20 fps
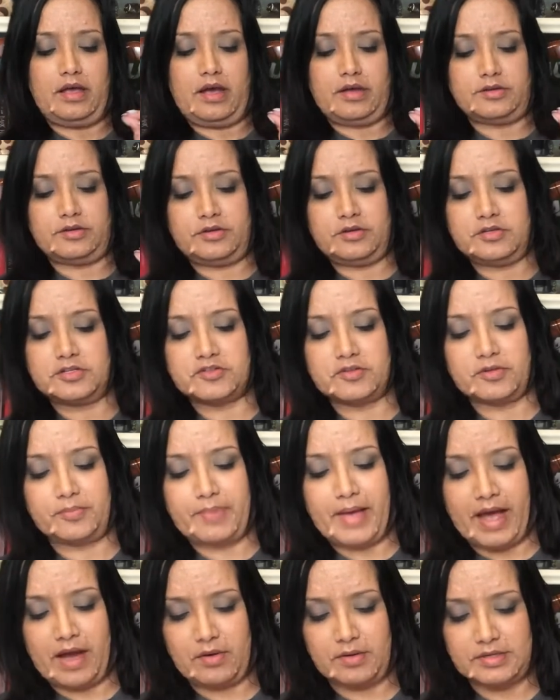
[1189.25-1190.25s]
neutral
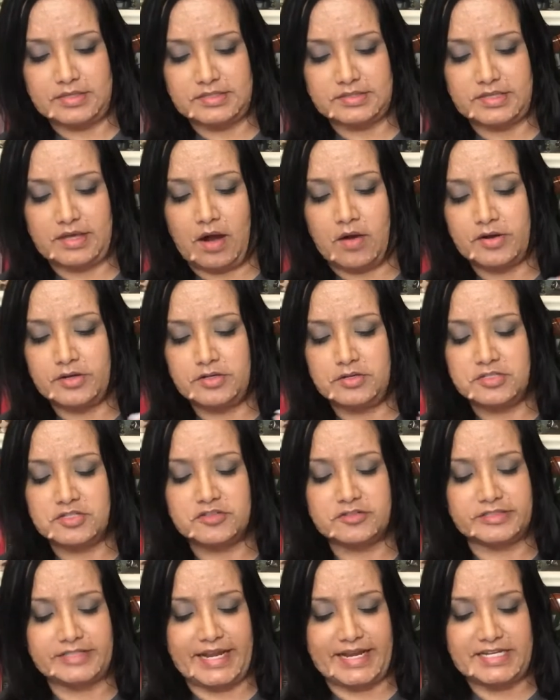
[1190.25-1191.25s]
powers, or
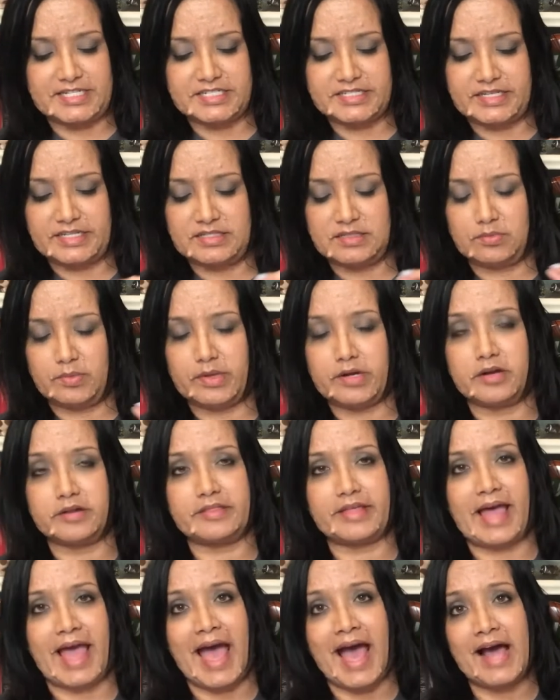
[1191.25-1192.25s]
neutral nations, what are
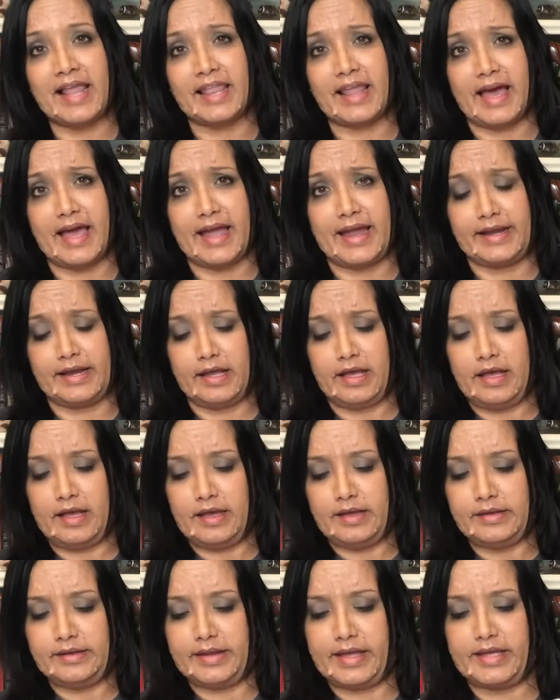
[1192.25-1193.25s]
the Allied
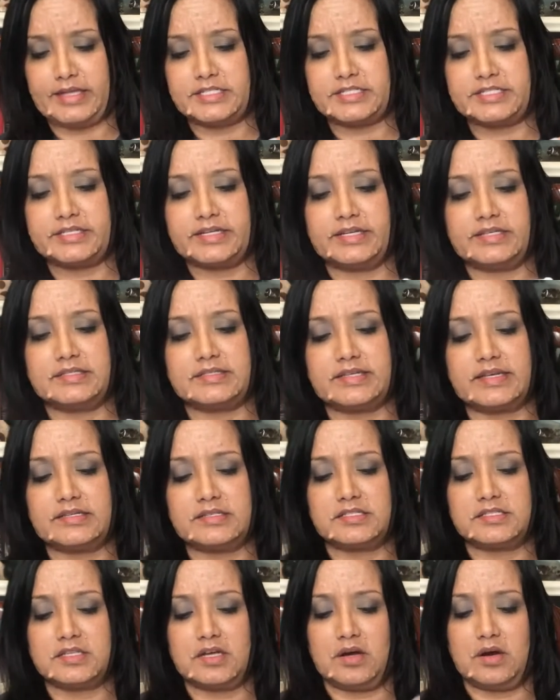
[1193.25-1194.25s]
nations. And
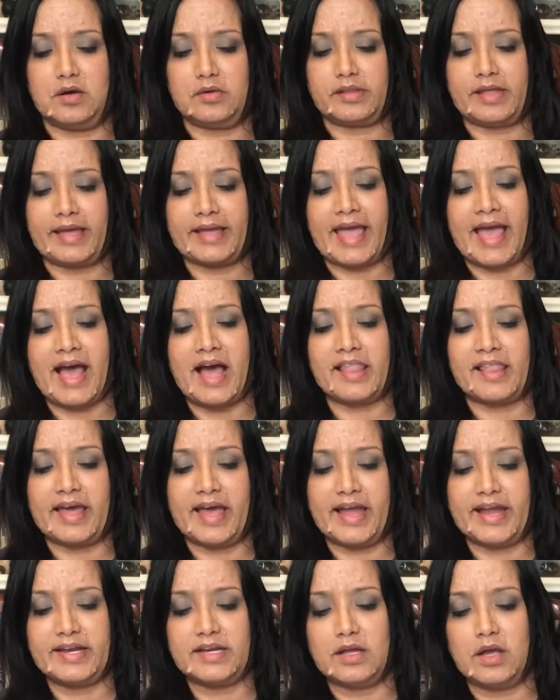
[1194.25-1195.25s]
so like
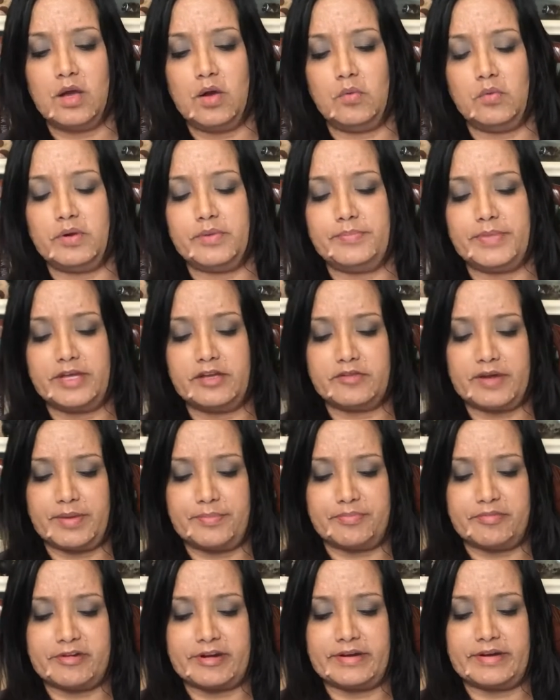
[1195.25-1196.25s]
Allied would be Great
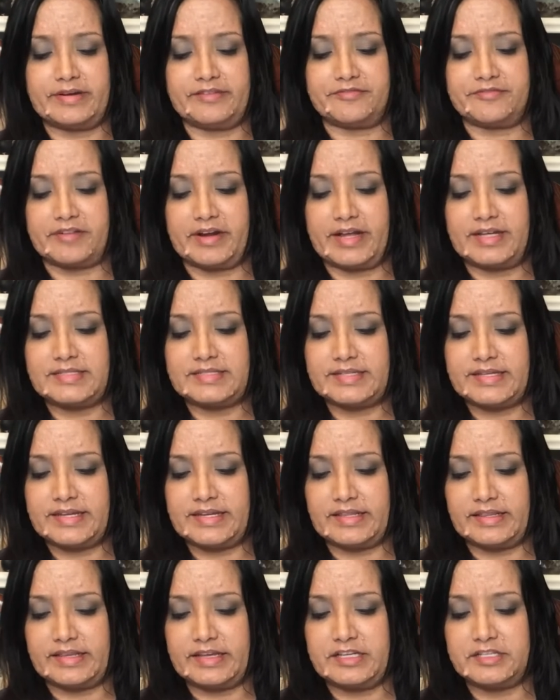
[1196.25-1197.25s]
Britain, France,
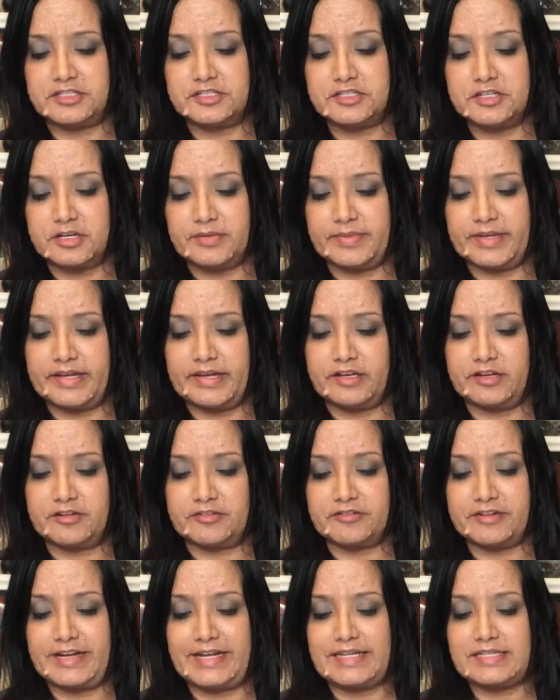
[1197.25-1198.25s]
Italy, Serbia,
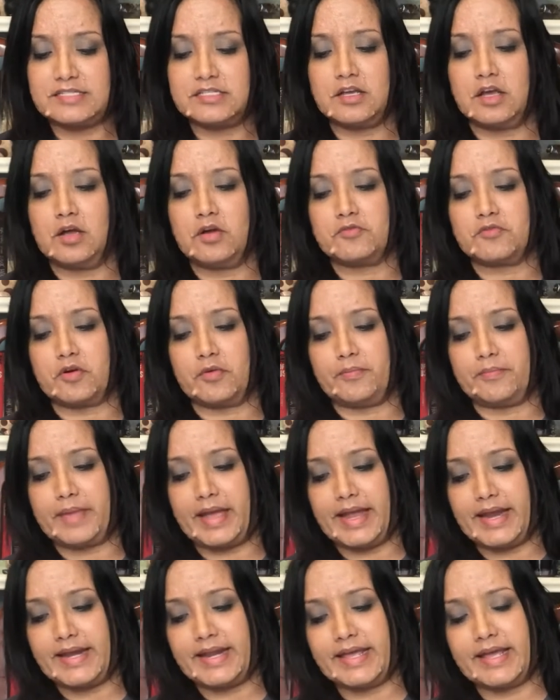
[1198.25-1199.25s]
Greece,
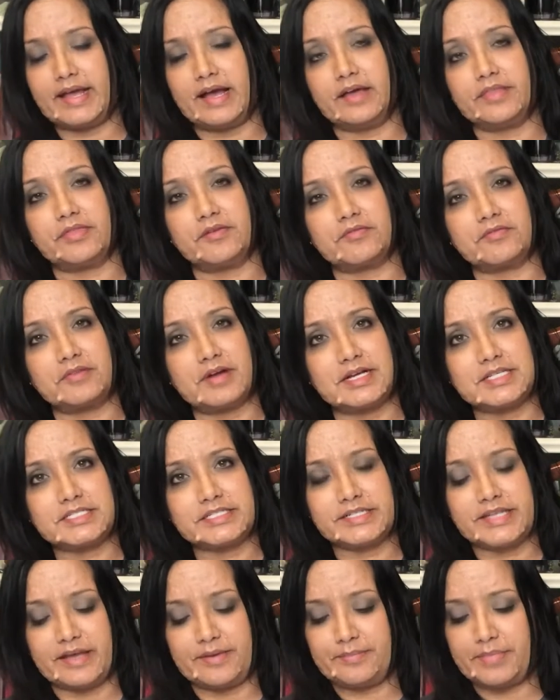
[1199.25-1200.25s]
Romania, the
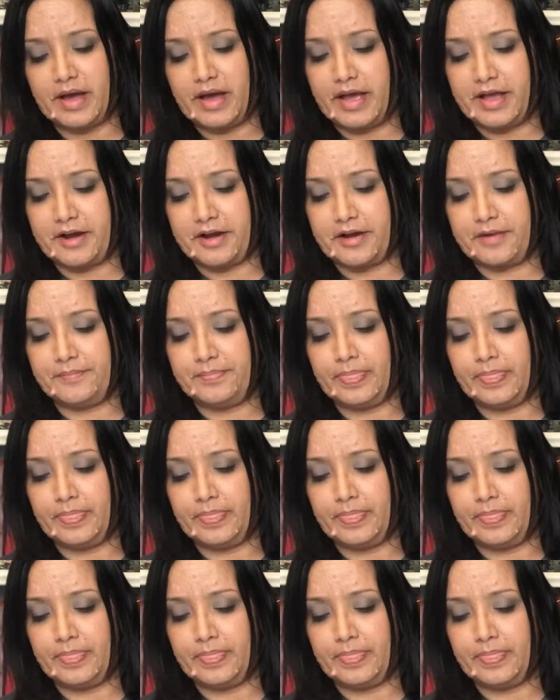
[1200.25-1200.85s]
Russian Empire.